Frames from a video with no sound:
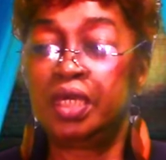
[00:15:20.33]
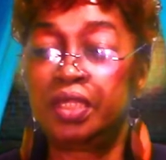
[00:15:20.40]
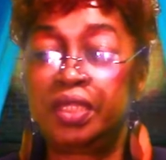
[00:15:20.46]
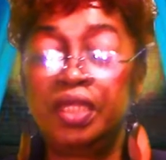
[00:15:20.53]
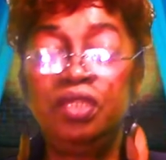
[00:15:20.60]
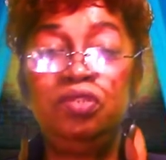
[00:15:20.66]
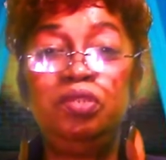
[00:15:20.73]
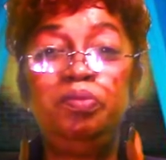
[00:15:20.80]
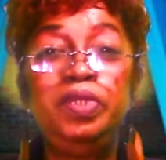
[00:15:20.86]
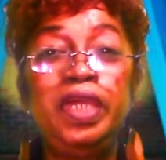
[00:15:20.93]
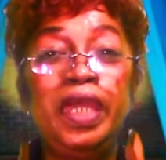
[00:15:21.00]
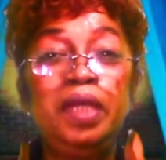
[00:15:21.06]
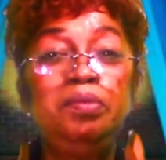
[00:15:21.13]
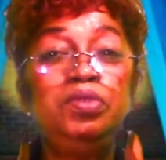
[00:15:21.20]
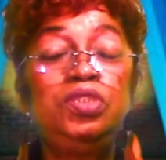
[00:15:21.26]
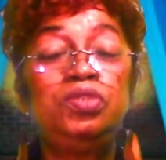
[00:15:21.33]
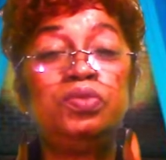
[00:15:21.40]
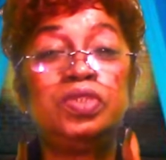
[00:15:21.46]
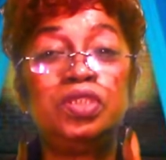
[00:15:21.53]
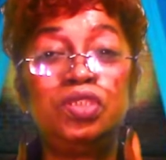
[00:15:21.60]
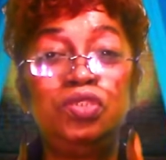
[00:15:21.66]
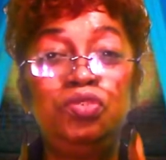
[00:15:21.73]
then you'd be able to
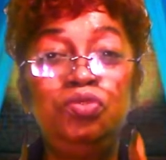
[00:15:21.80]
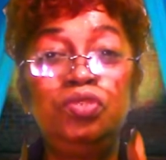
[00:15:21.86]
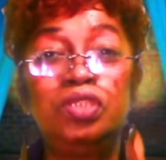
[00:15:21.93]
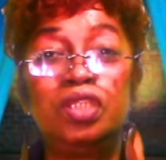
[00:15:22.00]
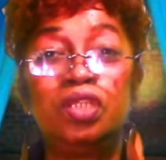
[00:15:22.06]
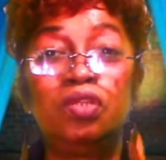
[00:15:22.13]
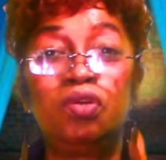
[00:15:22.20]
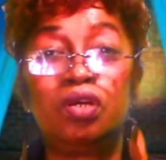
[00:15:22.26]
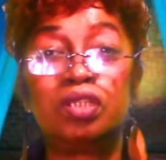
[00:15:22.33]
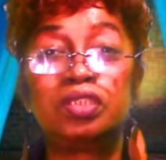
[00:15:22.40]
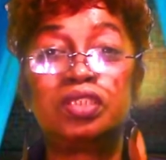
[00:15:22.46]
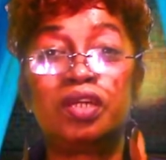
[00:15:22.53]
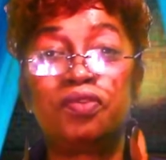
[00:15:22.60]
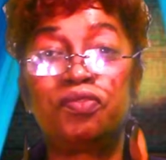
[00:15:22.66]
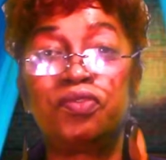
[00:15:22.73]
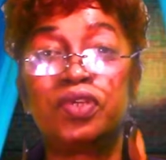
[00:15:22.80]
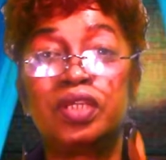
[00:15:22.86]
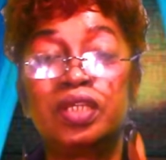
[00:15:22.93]
endure the long suffering.